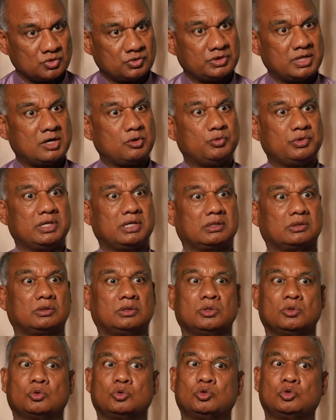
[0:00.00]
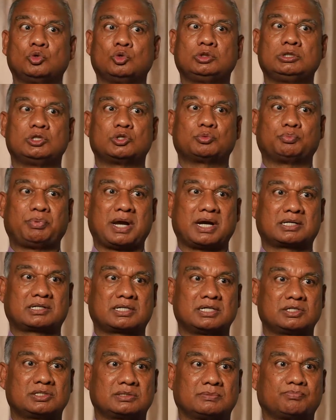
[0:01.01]
Then we do this
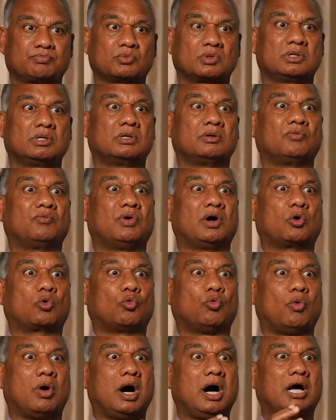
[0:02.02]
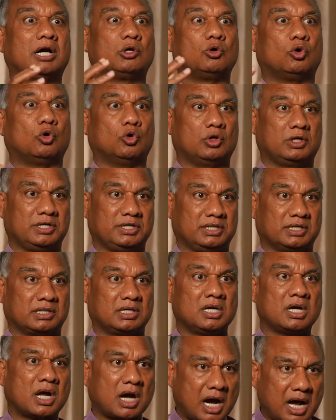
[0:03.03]
practice for one whole year.
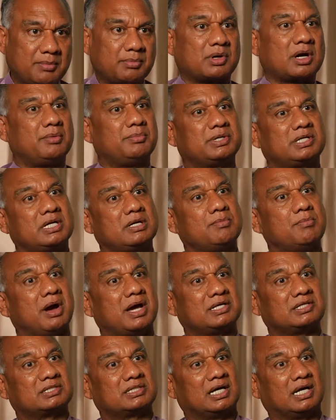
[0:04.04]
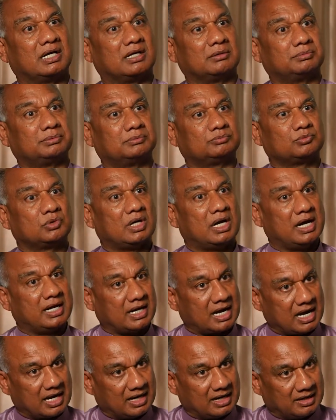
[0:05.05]
I'm committing myself,
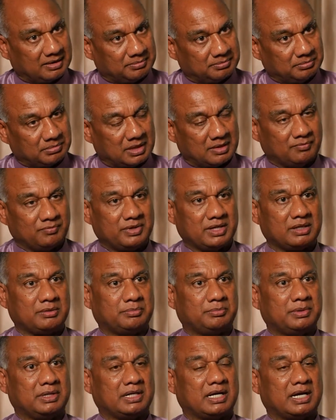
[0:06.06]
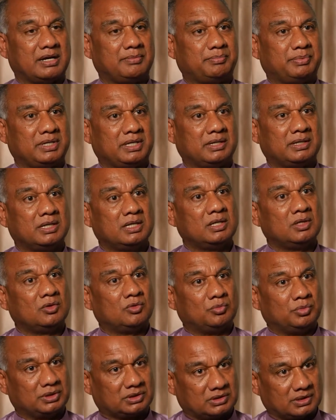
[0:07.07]
and I'm very, very happy
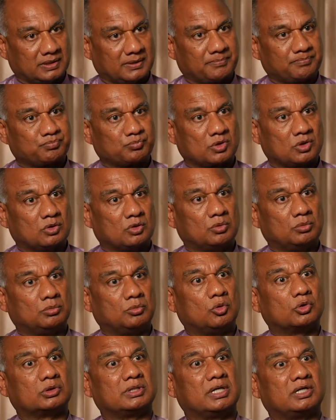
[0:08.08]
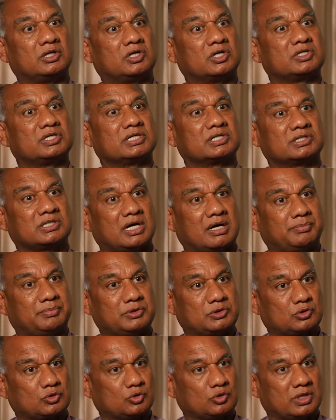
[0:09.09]
with more than dozens of
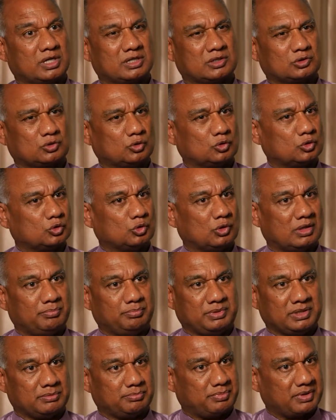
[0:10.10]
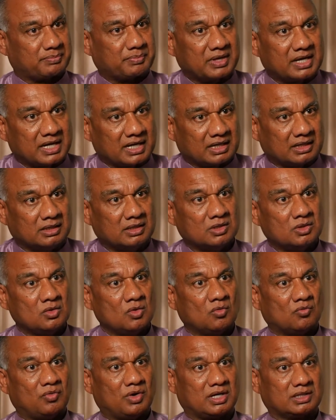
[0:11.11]
students, those who have been preparing
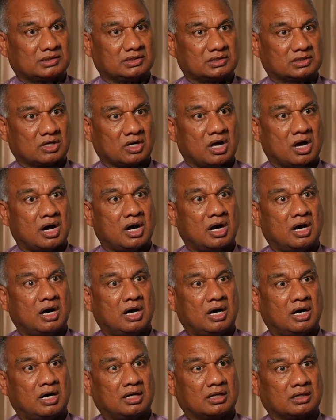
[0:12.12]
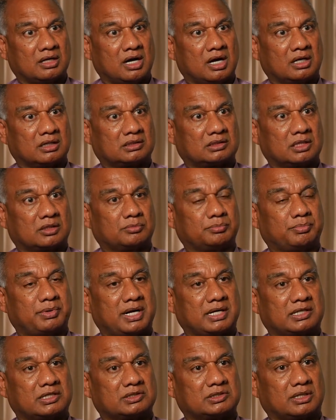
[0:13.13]
for this long, long-term
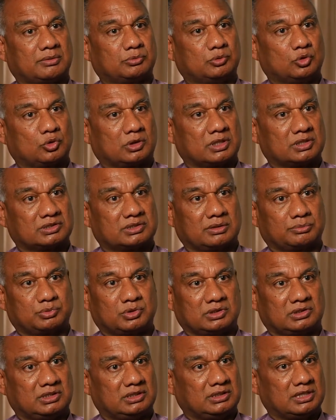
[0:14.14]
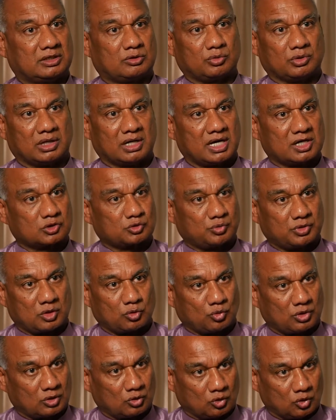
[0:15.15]
practice of Durga Saptashati that will last for
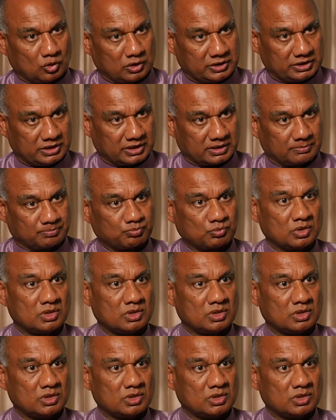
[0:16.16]
one whole year.